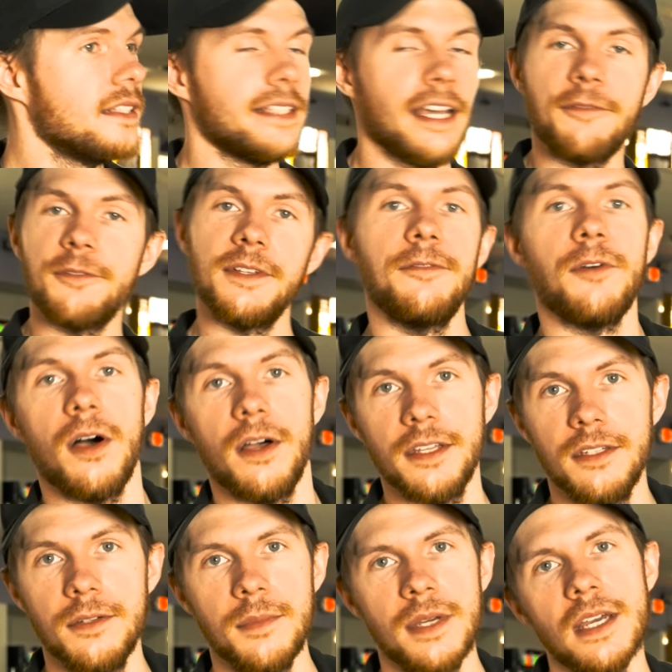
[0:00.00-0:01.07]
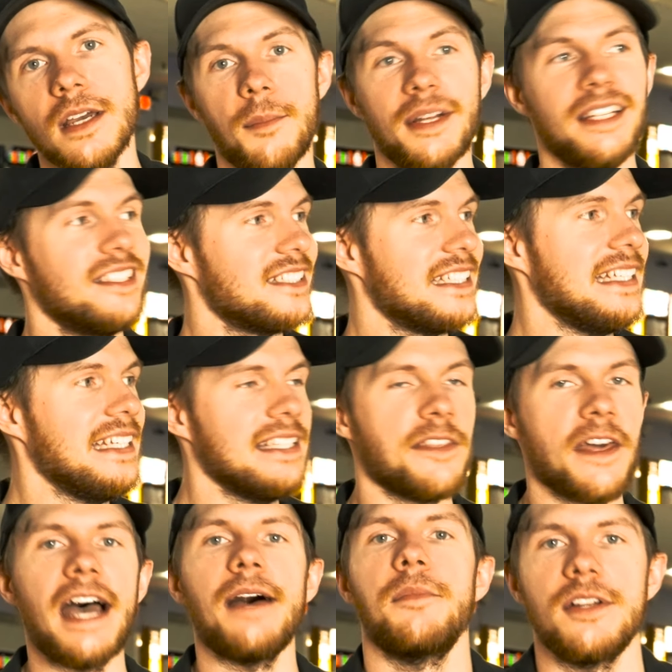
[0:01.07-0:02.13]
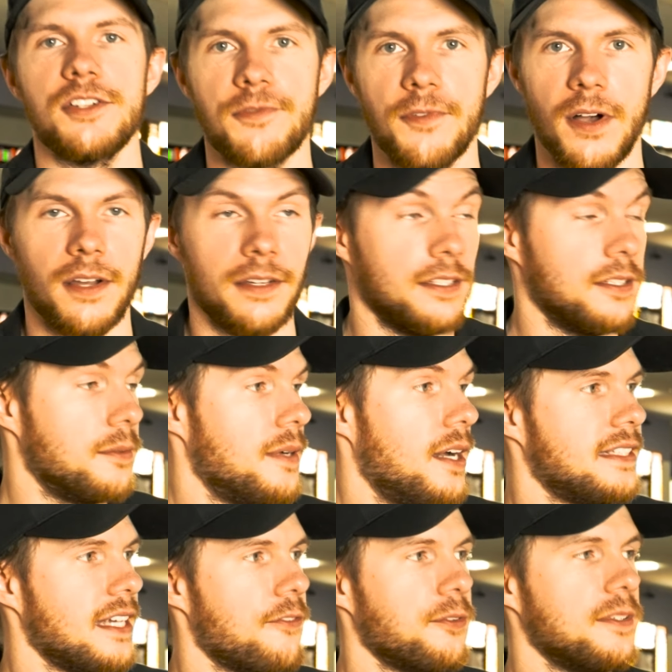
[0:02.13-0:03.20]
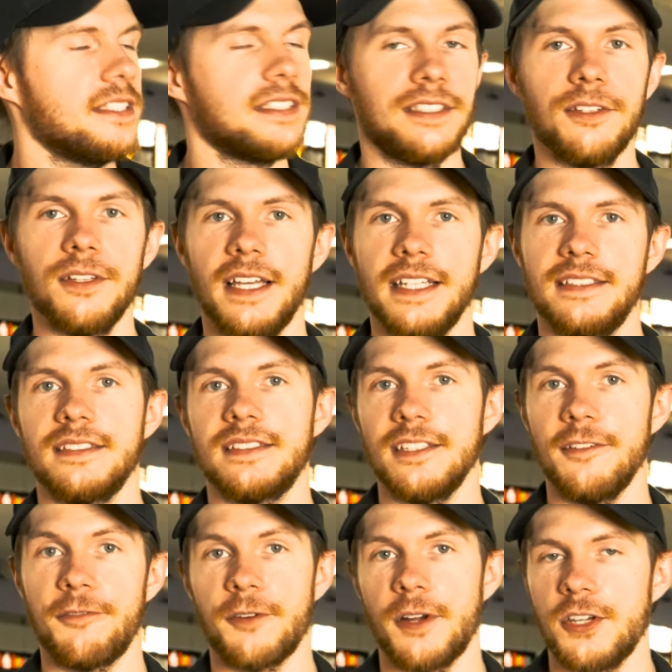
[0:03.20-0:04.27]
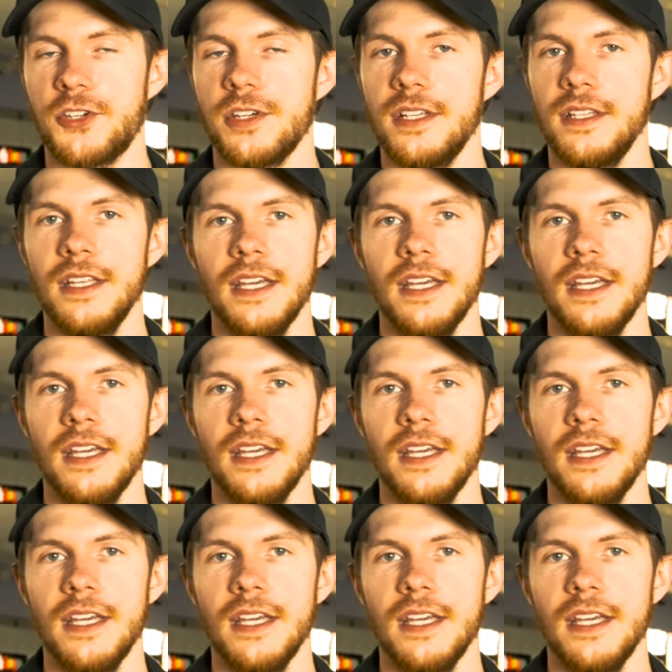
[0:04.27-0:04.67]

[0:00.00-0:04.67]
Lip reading: definitely volume, but it doesn't need that much volume. Definitely still likes to see friction,